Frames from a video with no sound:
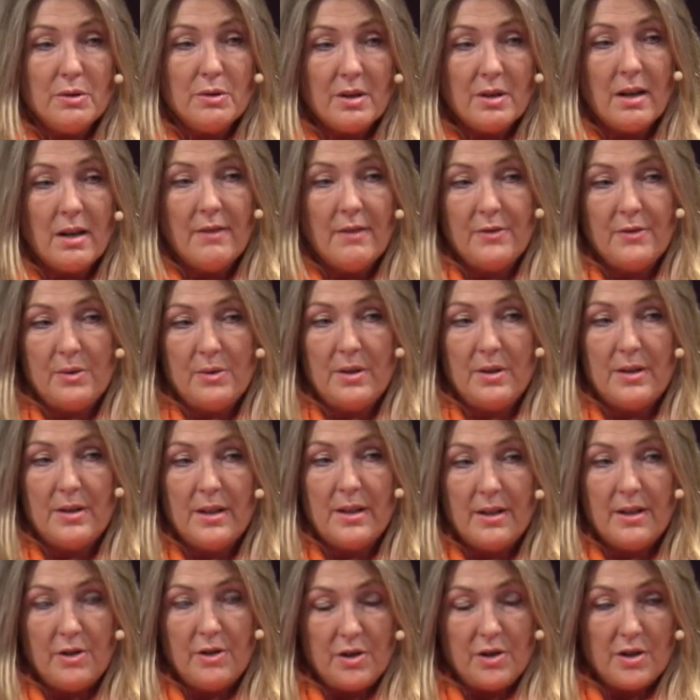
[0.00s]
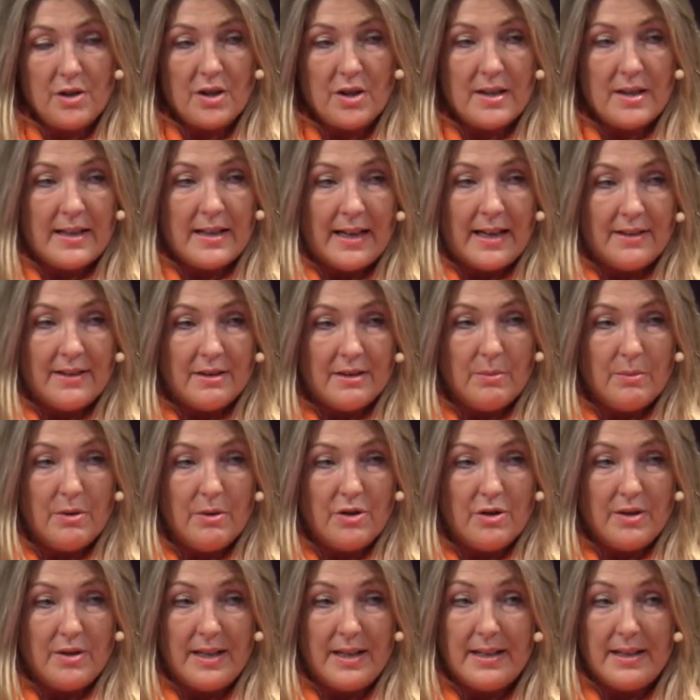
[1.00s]
after and nurtured the land in
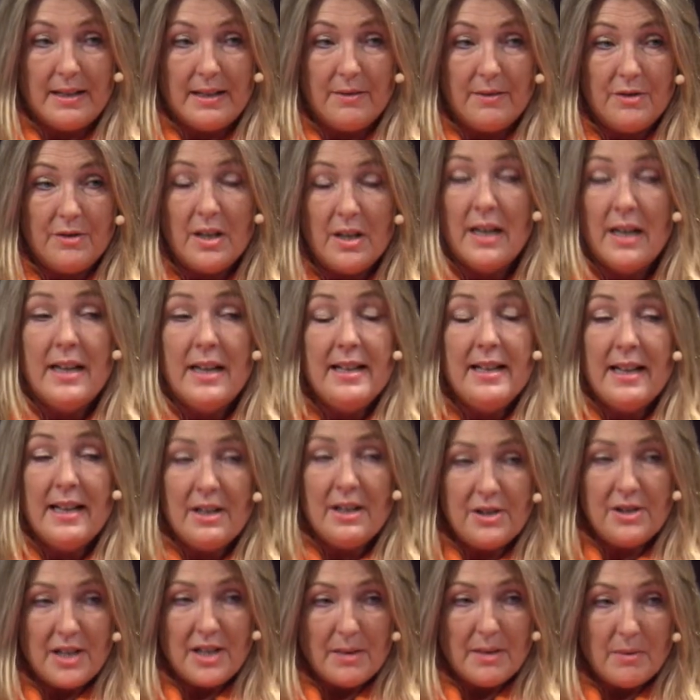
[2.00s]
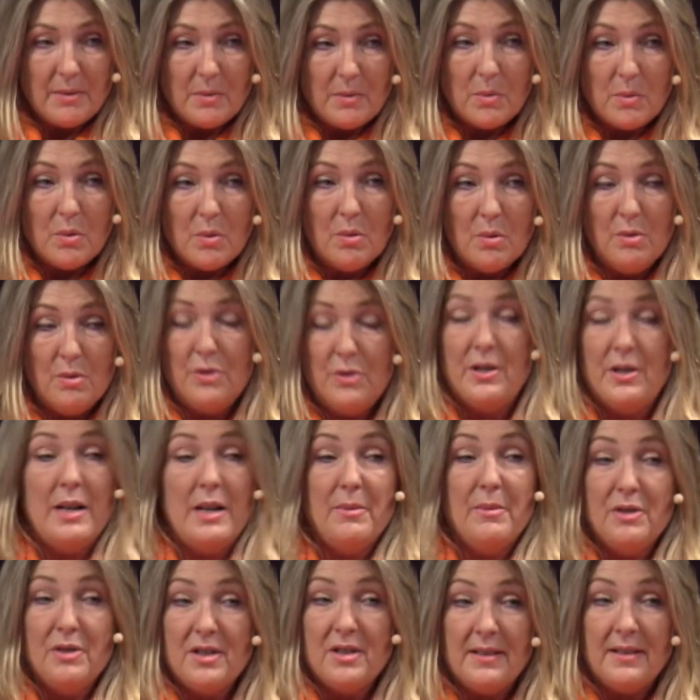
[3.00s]
which they lived. Yes, there were wars, there
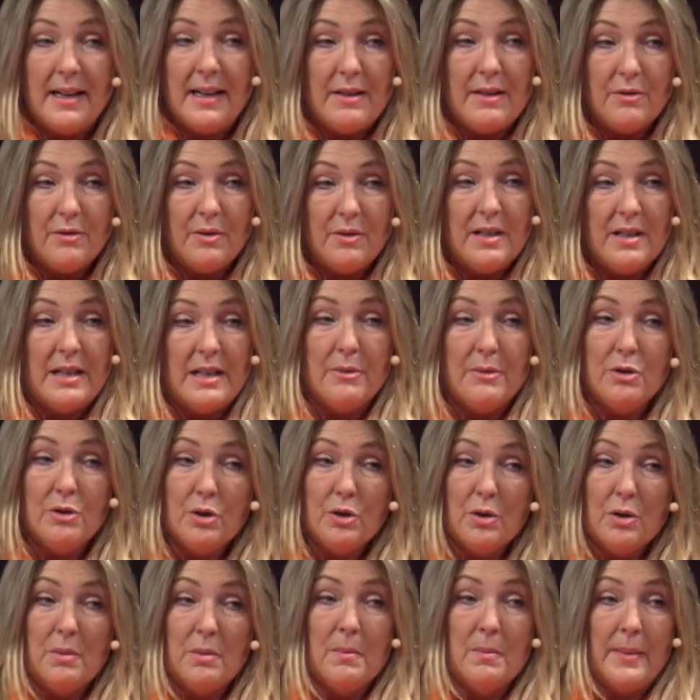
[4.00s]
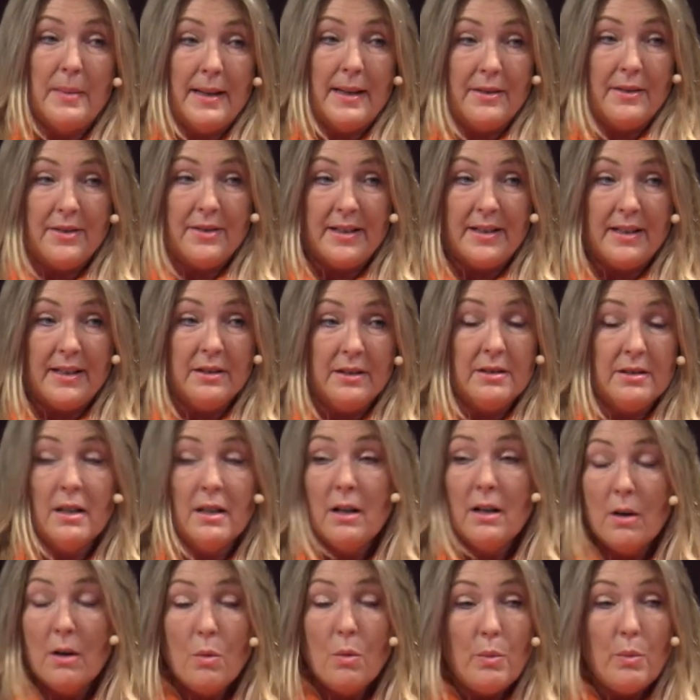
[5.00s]
was slavery, there was good and bad things,
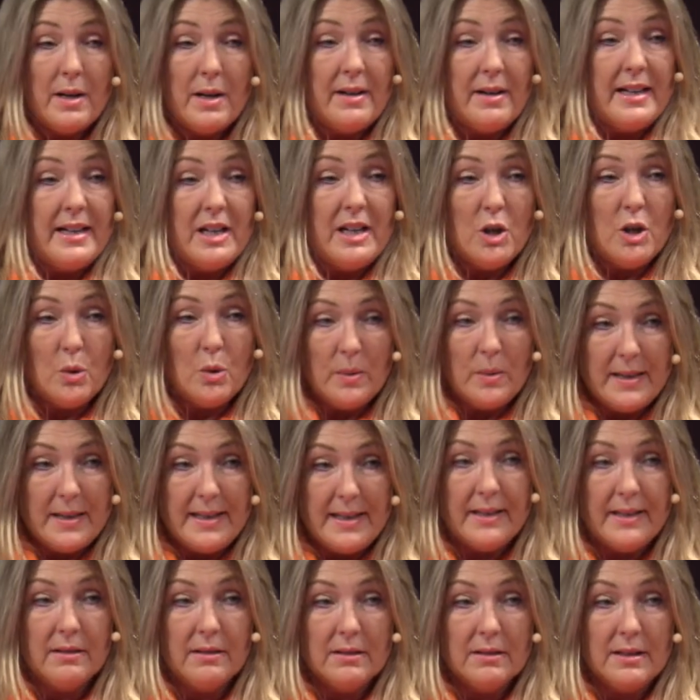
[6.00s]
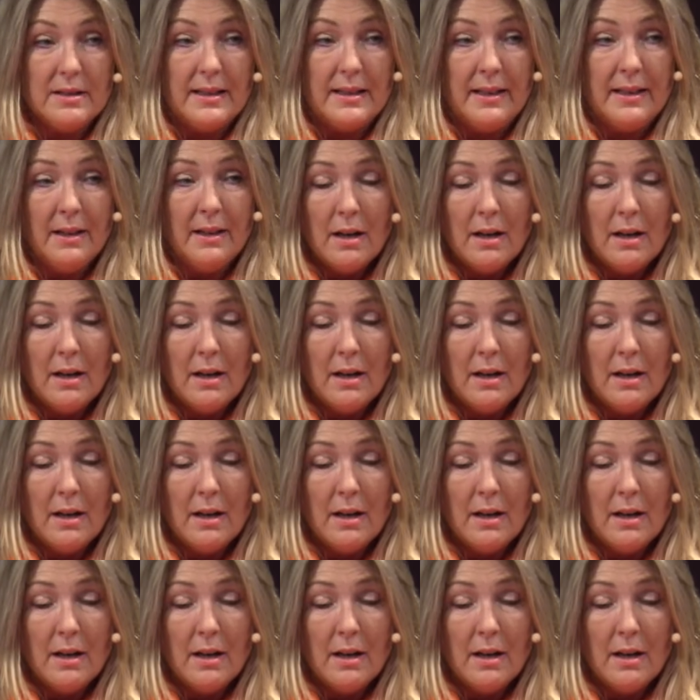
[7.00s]
we're equally guilty.